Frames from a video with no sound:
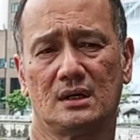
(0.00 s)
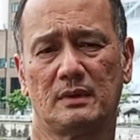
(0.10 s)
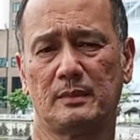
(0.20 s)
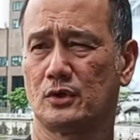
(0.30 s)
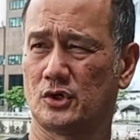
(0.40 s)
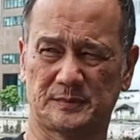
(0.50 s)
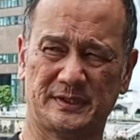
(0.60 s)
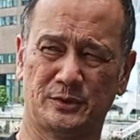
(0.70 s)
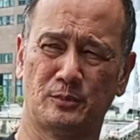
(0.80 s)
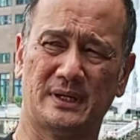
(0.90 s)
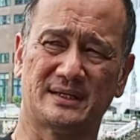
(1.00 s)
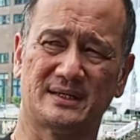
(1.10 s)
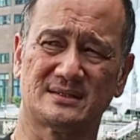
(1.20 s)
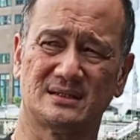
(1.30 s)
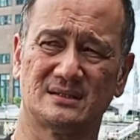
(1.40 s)
Maybe go hospital do blood
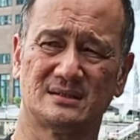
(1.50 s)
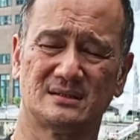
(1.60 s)
test lah.